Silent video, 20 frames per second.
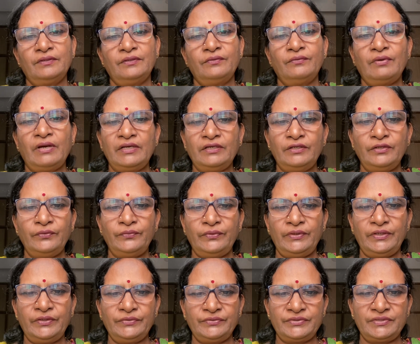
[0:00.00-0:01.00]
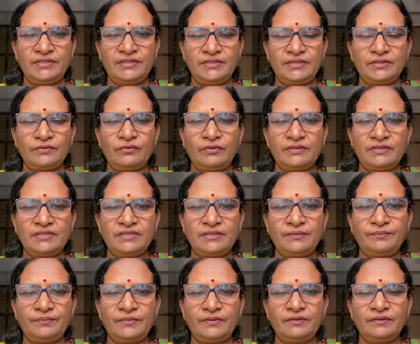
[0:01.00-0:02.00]
Why do we use this
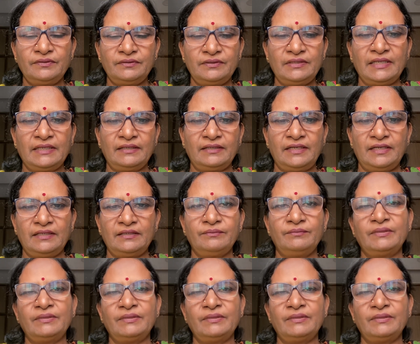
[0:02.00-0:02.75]
technique?